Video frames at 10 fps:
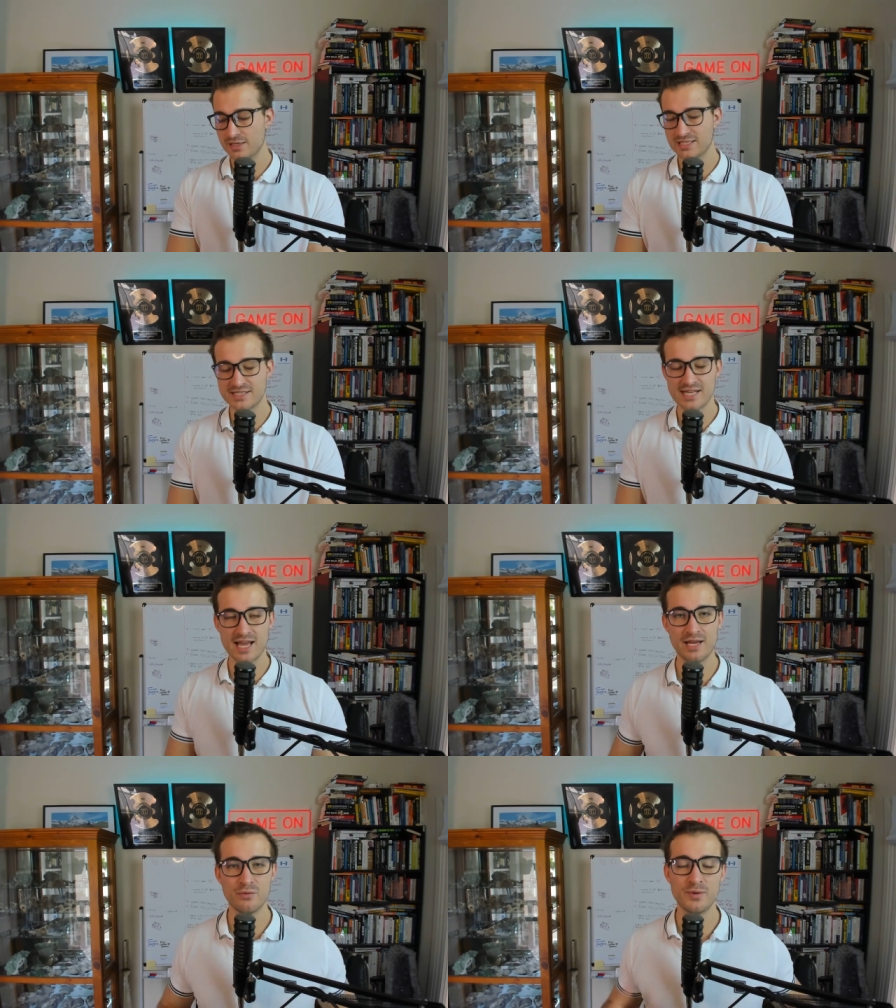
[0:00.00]
let's
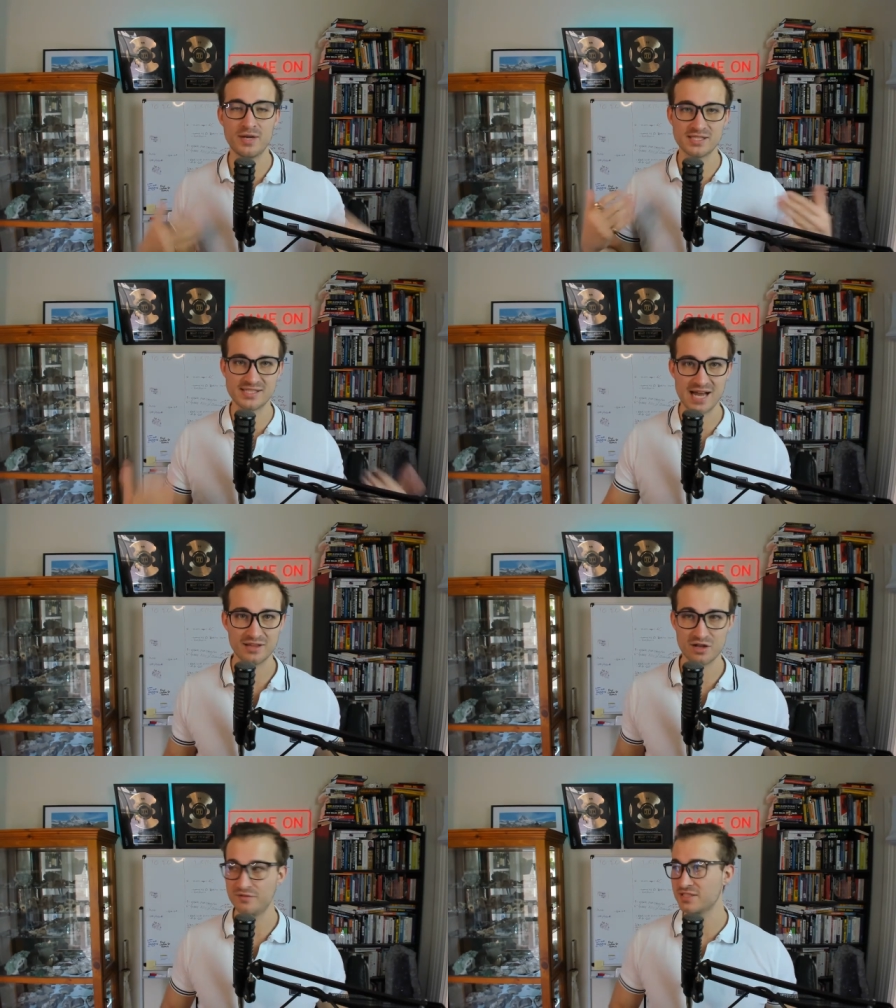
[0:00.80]
say we want to start
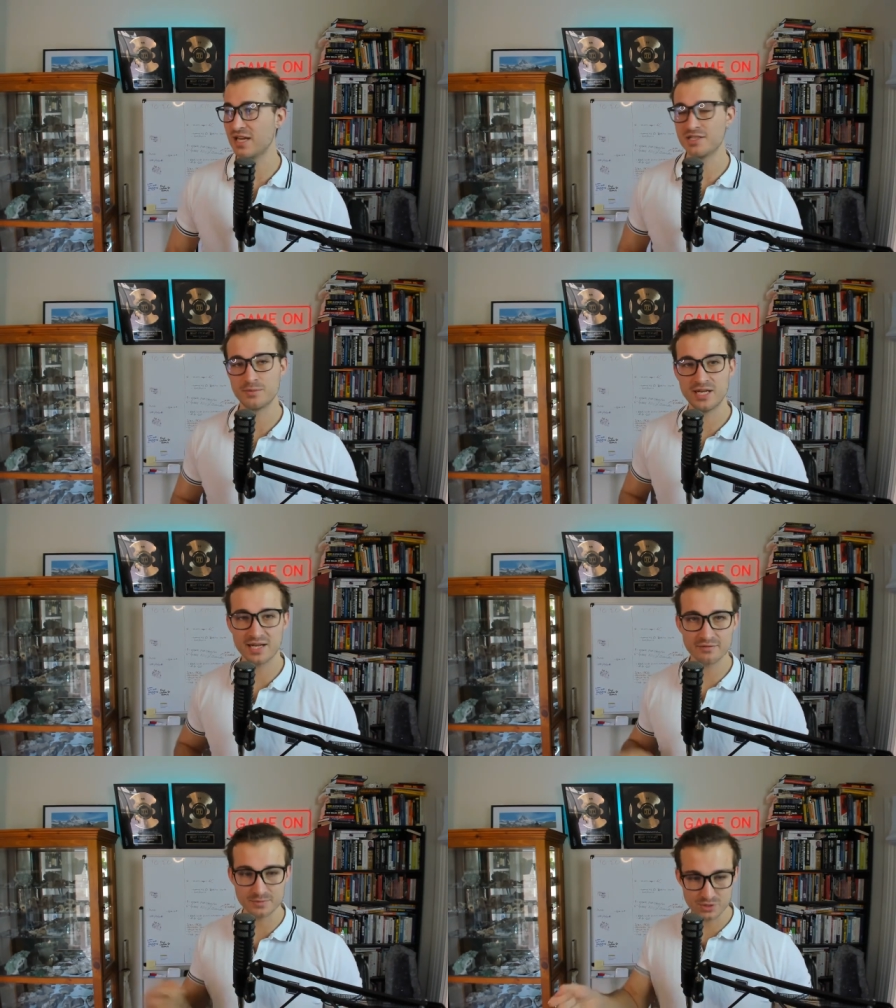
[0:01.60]
the conversation. We need to
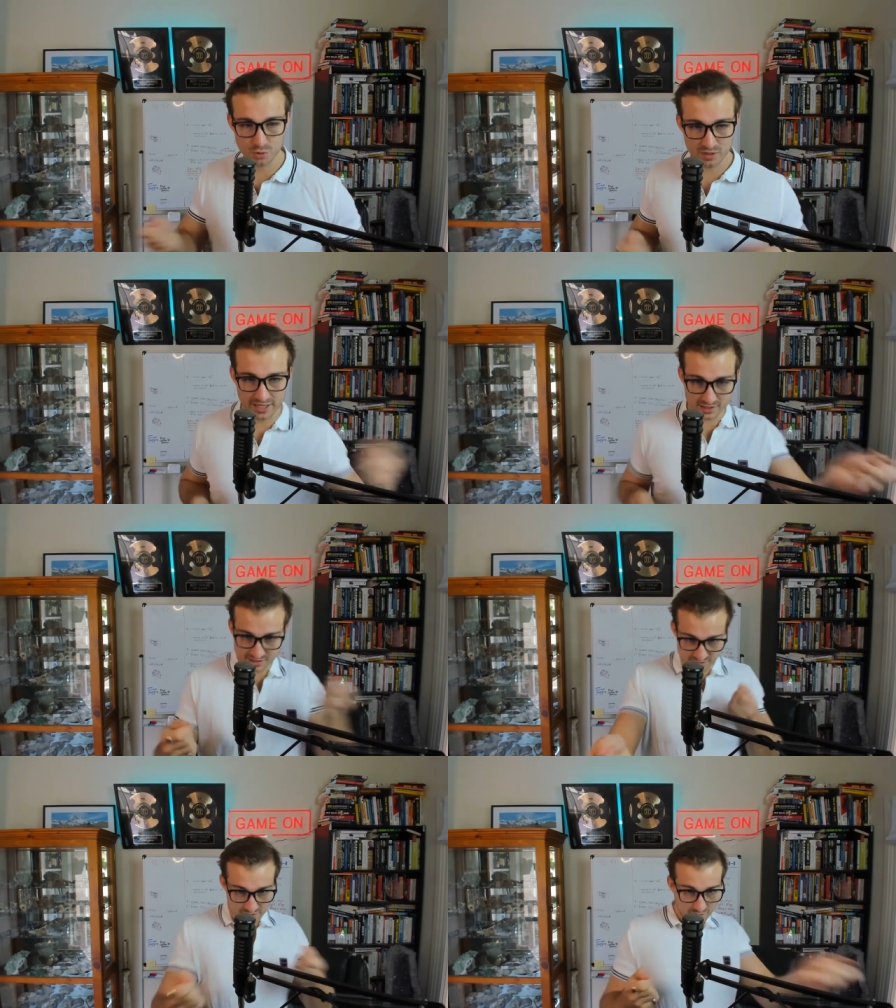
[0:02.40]
give them a toolkit.
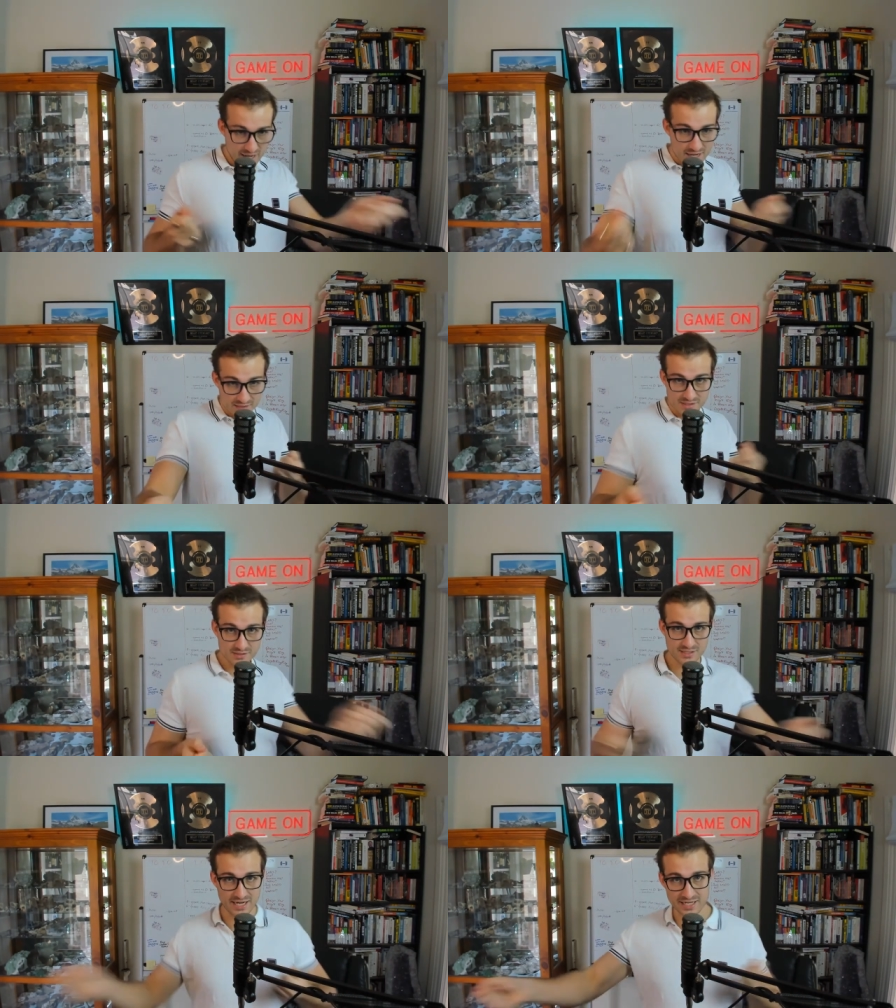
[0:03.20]
So they're out
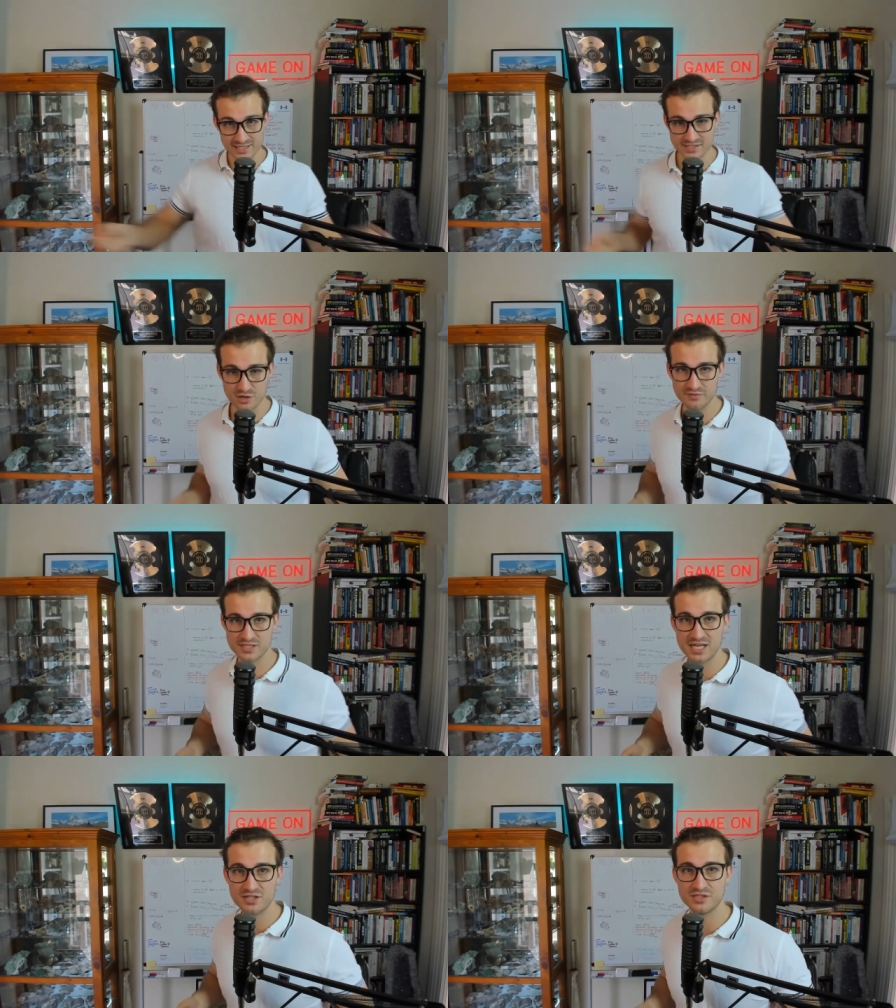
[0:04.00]
getting these
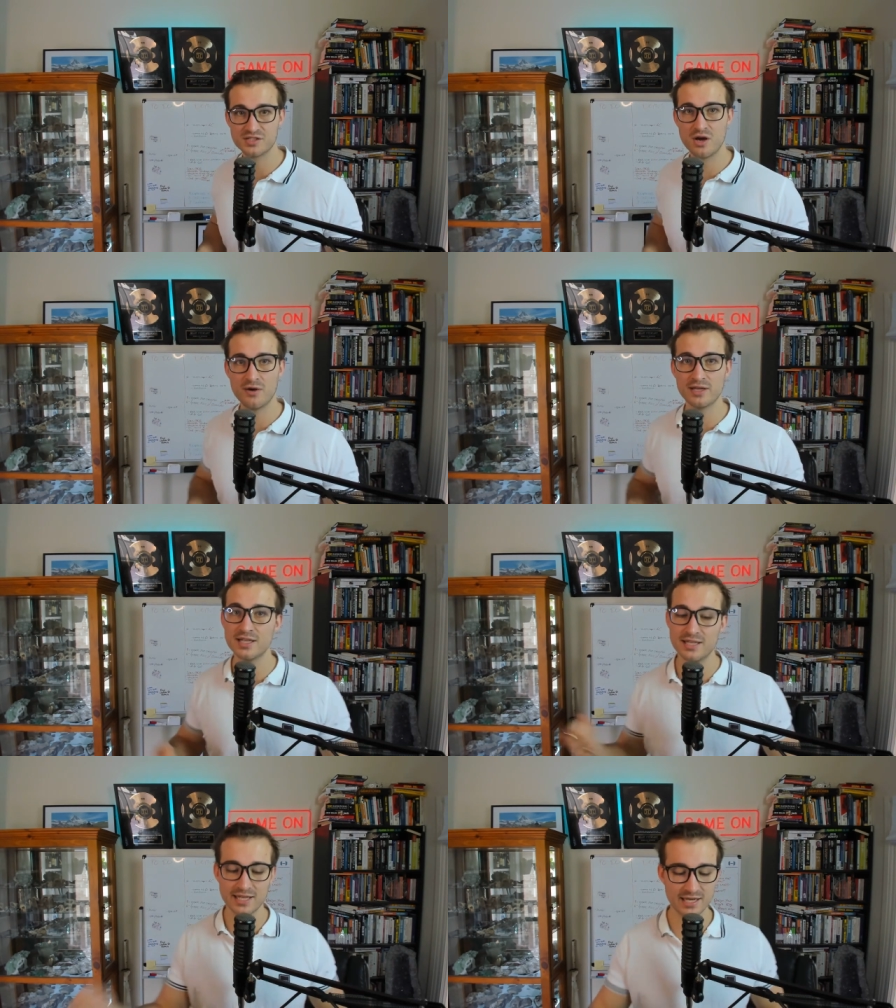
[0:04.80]
conversations going
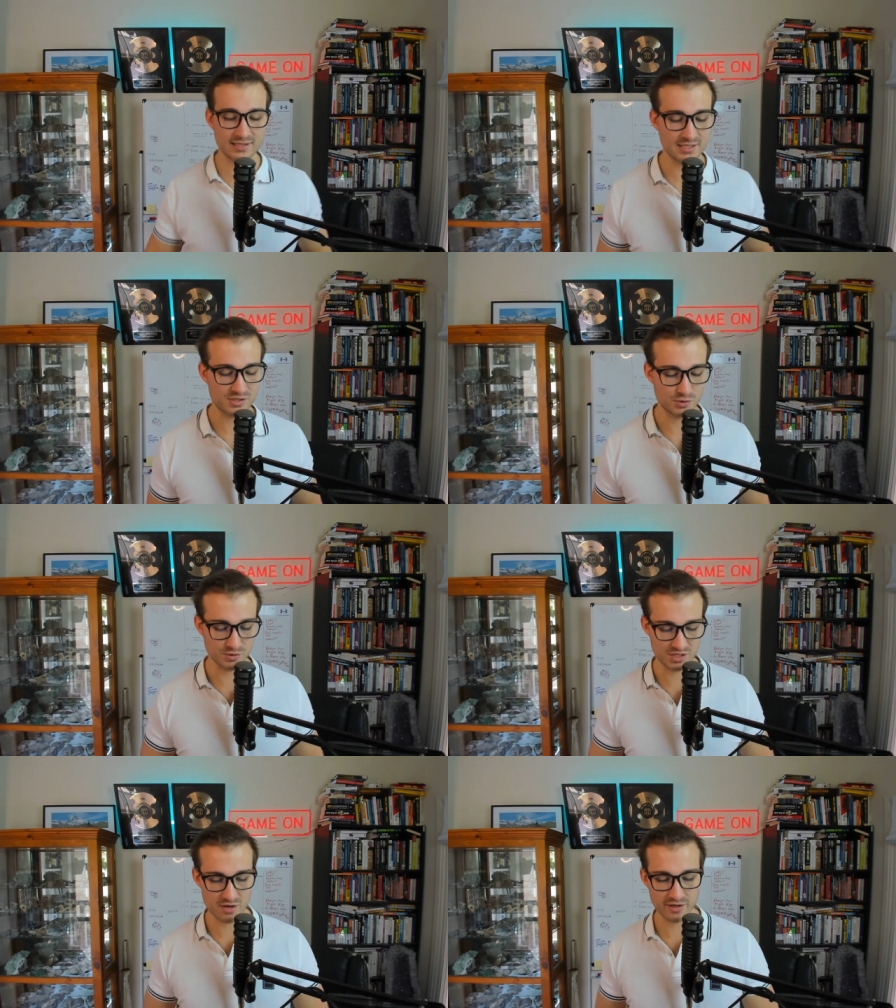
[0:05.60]
and they're getting these
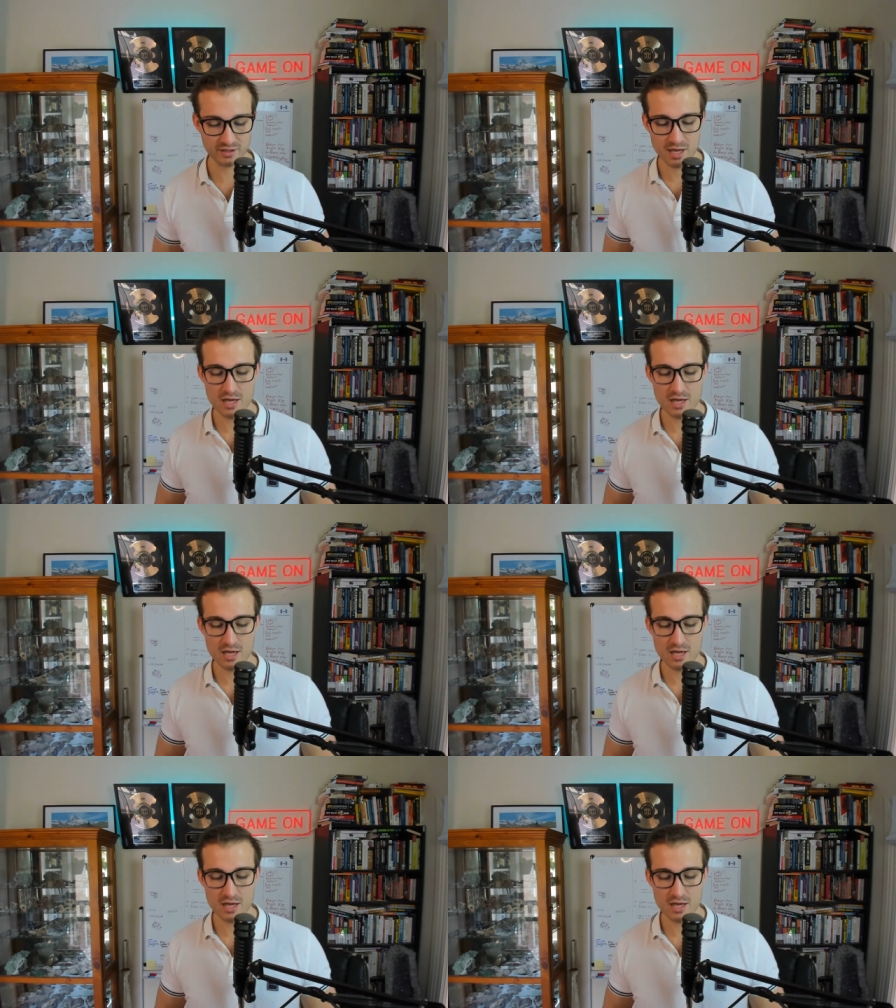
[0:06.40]
tools going.